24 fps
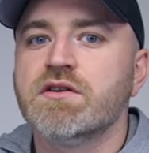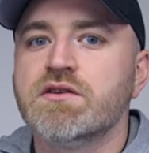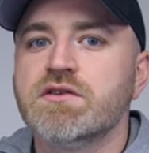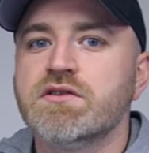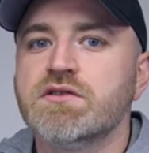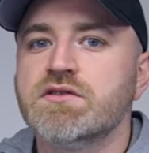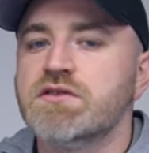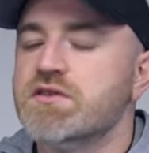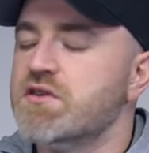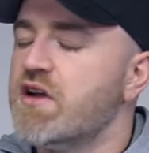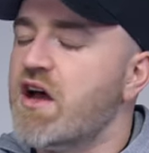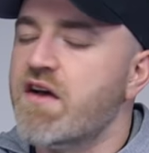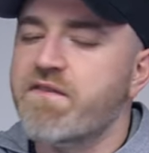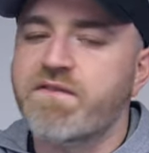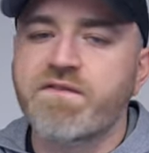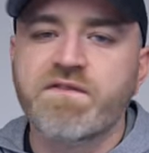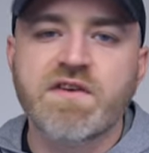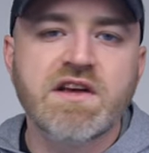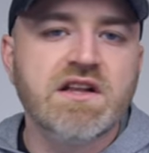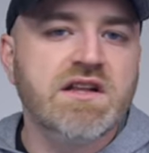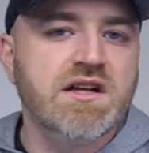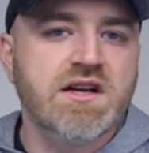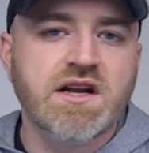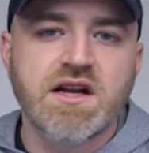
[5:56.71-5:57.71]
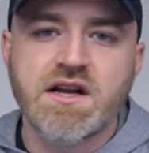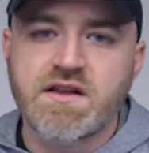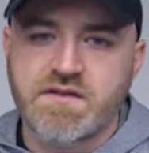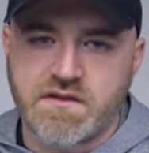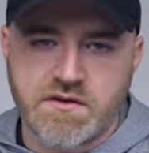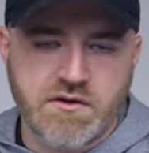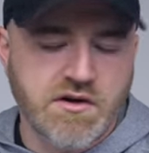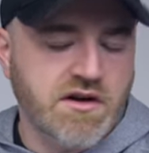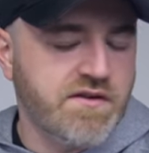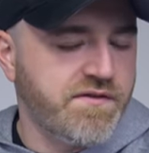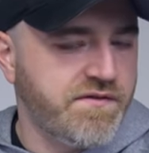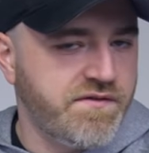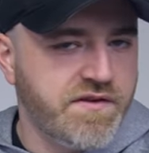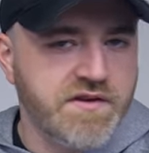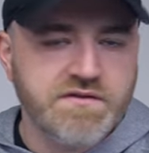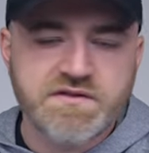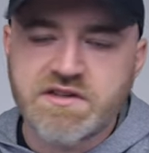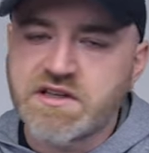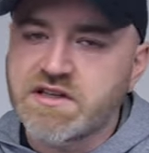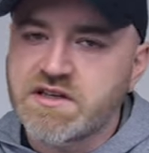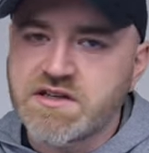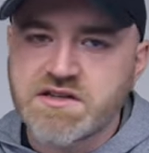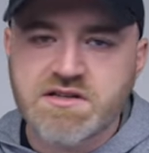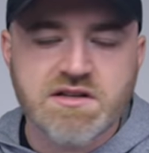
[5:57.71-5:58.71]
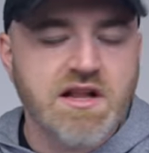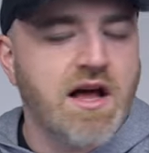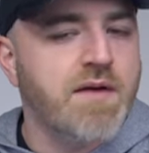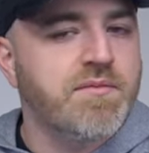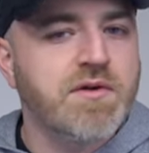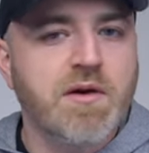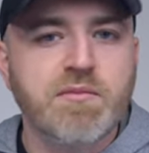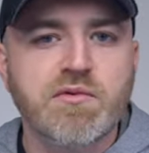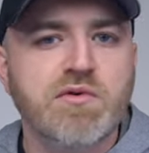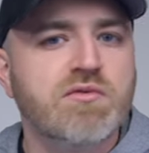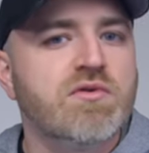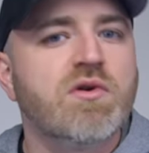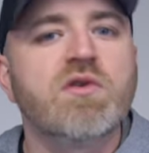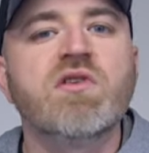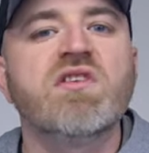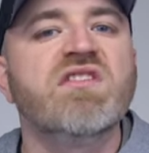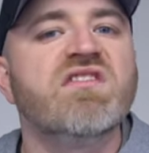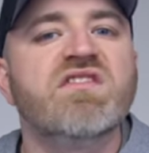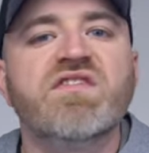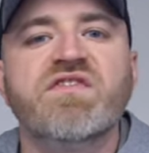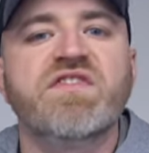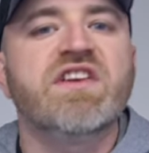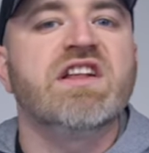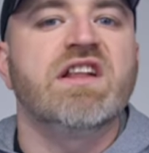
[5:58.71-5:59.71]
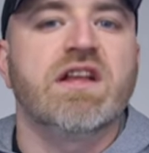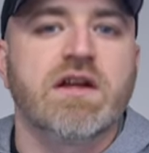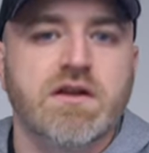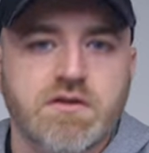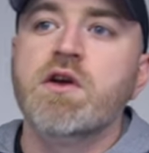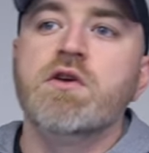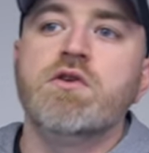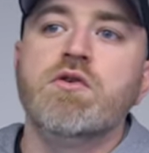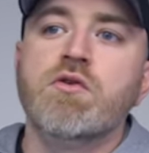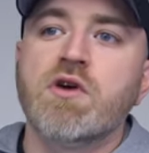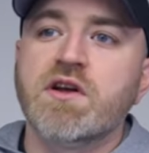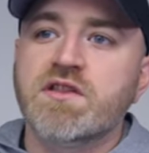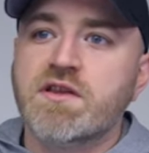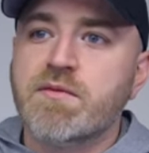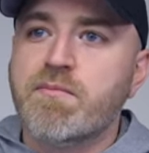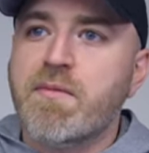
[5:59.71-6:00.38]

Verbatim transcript: Hmm. You're not feeling anything. You got a 15 inch laptop, you don't even feel it. You got the